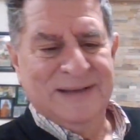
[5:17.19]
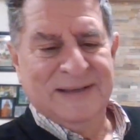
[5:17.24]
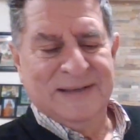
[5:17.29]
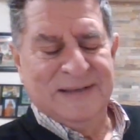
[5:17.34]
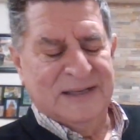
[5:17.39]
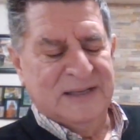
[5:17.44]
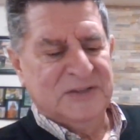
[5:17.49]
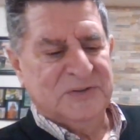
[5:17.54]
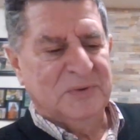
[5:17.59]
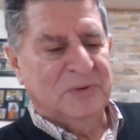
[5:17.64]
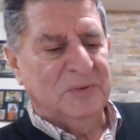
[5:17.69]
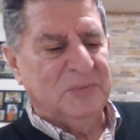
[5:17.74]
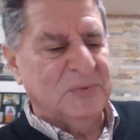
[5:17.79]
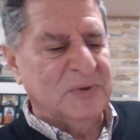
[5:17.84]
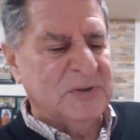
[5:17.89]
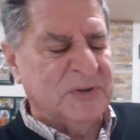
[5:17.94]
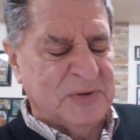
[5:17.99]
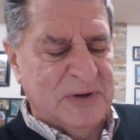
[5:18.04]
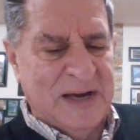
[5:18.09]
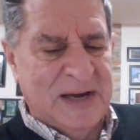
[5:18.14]
And that's what
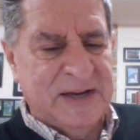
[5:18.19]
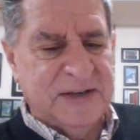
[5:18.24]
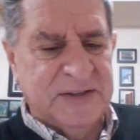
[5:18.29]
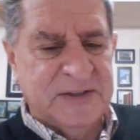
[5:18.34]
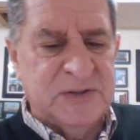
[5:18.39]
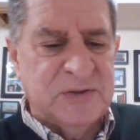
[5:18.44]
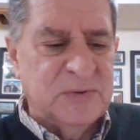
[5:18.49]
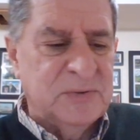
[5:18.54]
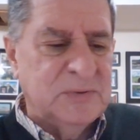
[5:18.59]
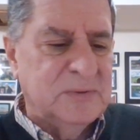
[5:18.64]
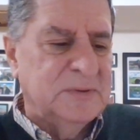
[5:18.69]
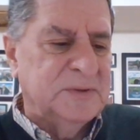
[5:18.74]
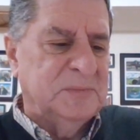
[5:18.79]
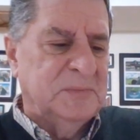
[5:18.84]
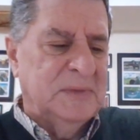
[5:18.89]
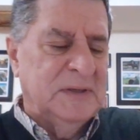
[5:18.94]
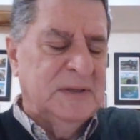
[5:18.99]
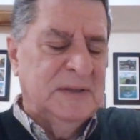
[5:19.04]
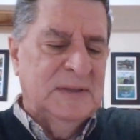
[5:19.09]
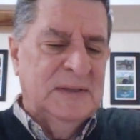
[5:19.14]
we're trying to do
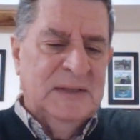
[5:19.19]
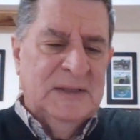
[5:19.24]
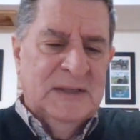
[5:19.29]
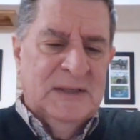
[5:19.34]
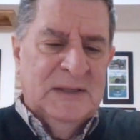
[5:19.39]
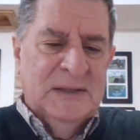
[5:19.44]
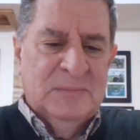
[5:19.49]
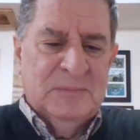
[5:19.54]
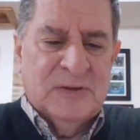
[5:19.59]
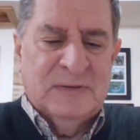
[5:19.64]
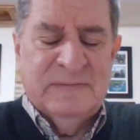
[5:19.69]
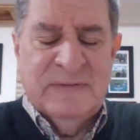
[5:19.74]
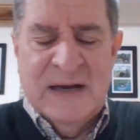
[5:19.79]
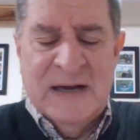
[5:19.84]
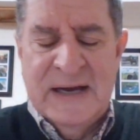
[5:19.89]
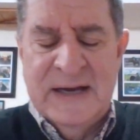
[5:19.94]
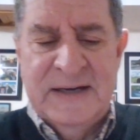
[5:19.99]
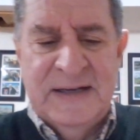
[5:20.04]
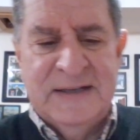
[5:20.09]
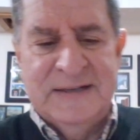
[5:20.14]
in
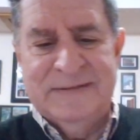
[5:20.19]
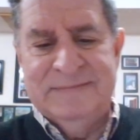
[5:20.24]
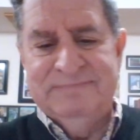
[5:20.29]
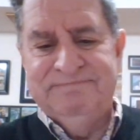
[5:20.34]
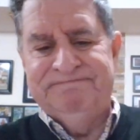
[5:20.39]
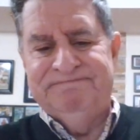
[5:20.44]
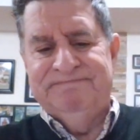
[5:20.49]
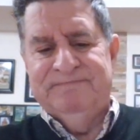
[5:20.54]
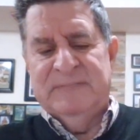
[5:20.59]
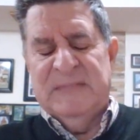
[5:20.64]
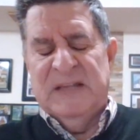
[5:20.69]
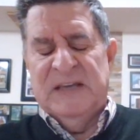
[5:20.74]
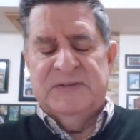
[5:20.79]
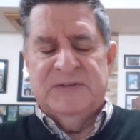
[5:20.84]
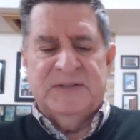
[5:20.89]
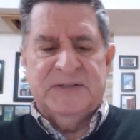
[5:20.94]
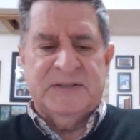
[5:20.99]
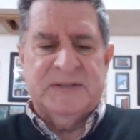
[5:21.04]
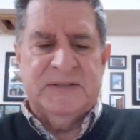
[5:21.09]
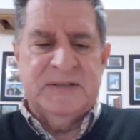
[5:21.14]
providing
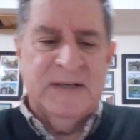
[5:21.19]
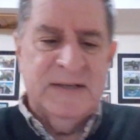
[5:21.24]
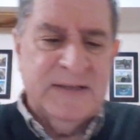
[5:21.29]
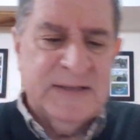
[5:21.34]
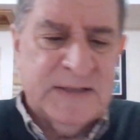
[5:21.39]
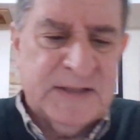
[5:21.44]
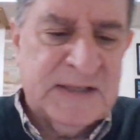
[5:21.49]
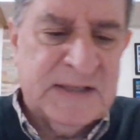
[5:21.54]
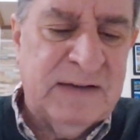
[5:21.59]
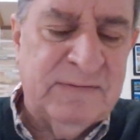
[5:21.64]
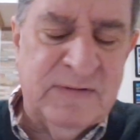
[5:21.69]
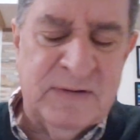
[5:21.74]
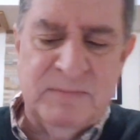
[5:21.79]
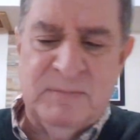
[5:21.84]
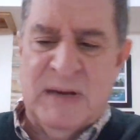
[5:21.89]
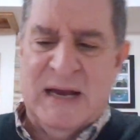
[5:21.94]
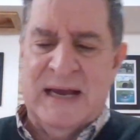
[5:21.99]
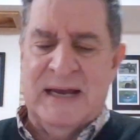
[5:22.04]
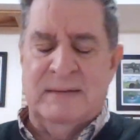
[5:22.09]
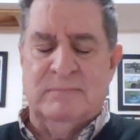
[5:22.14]
these
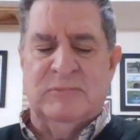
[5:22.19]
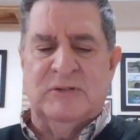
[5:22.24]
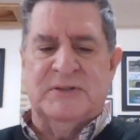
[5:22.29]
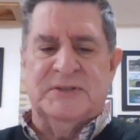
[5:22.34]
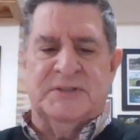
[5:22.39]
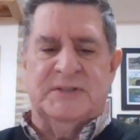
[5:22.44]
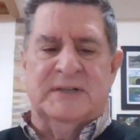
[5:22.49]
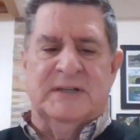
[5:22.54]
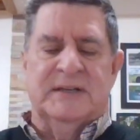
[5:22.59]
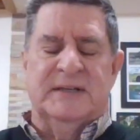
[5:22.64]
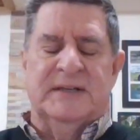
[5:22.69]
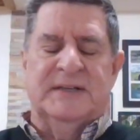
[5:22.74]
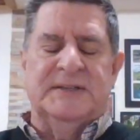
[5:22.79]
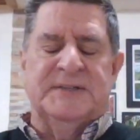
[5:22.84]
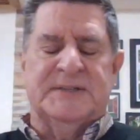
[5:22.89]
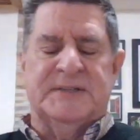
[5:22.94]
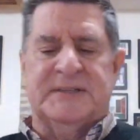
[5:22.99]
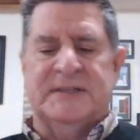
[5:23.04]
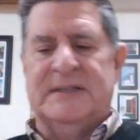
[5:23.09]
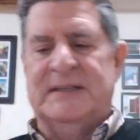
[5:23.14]
7 Bible
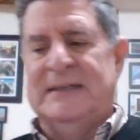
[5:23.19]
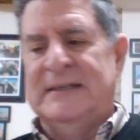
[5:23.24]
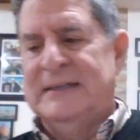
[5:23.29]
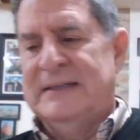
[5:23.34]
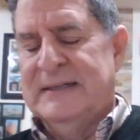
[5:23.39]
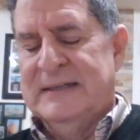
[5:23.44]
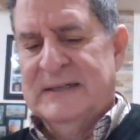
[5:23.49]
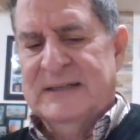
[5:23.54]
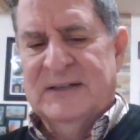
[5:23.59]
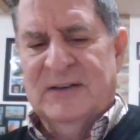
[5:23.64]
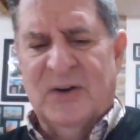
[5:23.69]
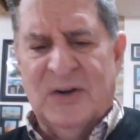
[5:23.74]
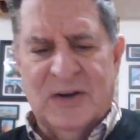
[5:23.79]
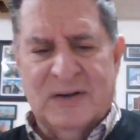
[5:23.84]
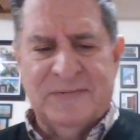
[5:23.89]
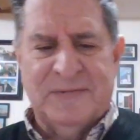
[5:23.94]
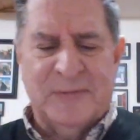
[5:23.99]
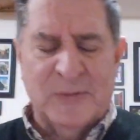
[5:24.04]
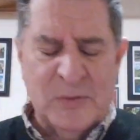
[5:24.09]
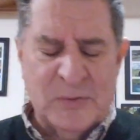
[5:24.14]
studies,
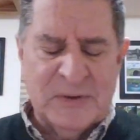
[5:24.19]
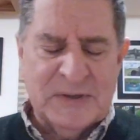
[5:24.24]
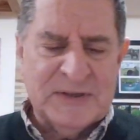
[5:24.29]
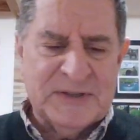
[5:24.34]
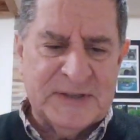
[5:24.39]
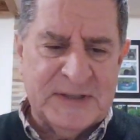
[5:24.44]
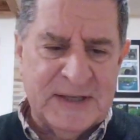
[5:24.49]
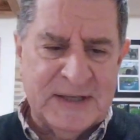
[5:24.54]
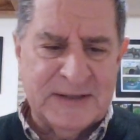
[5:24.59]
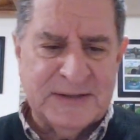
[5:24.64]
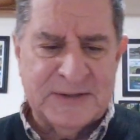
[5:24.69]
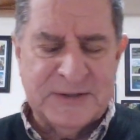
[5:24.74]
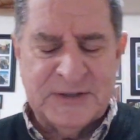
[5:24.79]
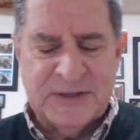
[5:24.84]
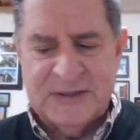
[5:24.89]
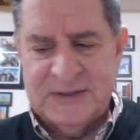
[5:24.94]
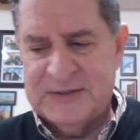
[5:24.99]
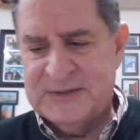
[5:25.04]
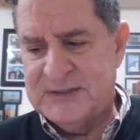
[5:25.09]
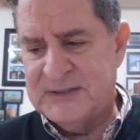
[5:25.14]
all focused on
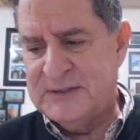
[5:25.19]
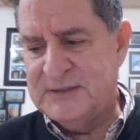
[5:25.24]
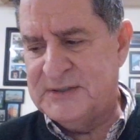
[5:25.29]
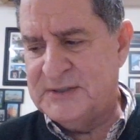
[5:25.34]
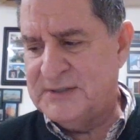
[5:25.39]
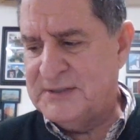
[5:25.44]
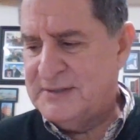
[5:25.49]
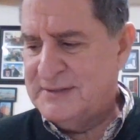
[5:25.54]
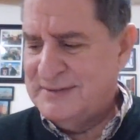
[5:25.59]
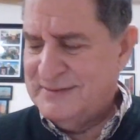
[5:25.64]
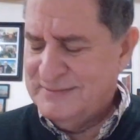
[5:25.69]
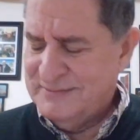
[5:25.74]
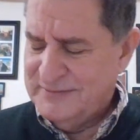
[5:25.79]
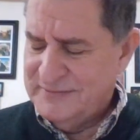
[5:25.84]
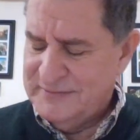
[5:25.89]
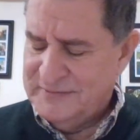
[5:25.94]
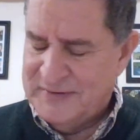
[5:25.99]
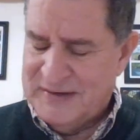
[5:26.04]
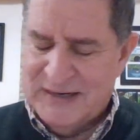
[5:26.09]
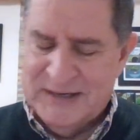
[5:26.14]
Jesus'
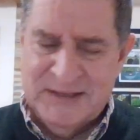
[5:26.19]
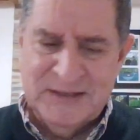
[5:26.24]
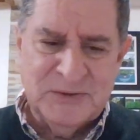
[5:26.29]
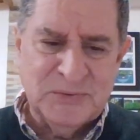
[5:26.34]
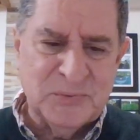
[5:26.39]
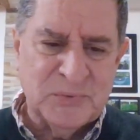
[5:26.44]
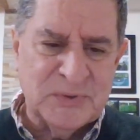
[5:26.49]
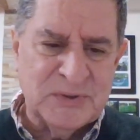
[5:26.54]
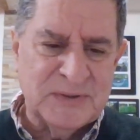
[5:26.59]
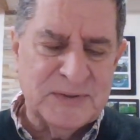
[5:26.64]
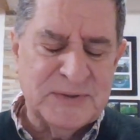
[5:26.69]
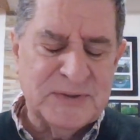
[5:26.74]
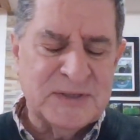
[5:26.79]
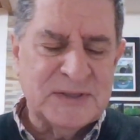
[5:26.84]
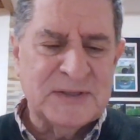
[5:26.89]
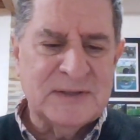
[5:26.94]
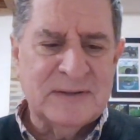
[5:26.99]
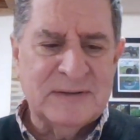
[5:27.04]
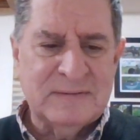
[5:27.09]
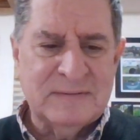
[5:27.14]
final
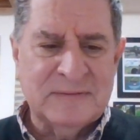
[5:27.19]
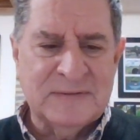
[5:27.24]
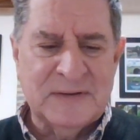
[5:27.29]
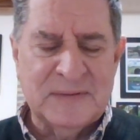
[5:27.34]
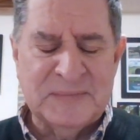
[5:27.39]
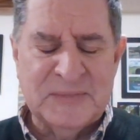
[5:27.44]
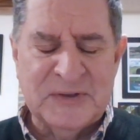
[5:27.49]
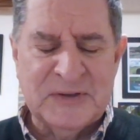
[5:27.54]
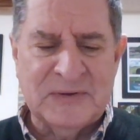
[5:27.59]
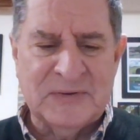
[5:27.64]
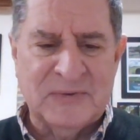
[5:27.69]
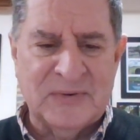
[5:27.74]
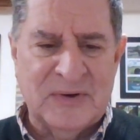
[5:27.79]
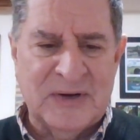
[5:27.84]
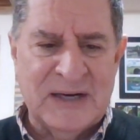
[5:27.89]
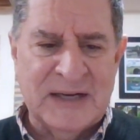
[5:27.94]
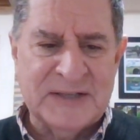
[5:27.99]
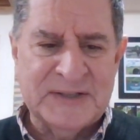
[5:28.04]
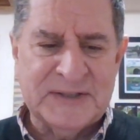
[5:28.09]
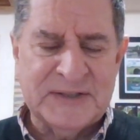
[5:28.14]
words from the
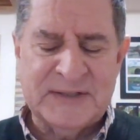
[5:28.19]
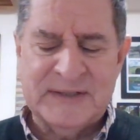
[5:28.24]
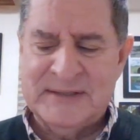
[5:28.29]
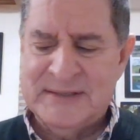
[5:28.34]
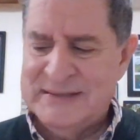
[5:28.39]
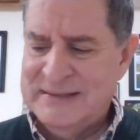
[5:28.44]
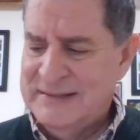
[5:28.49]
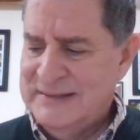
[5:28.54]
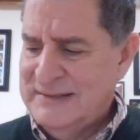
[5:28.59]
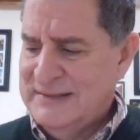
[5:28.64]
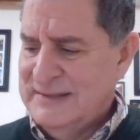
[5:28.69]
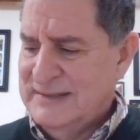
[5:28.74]
cross.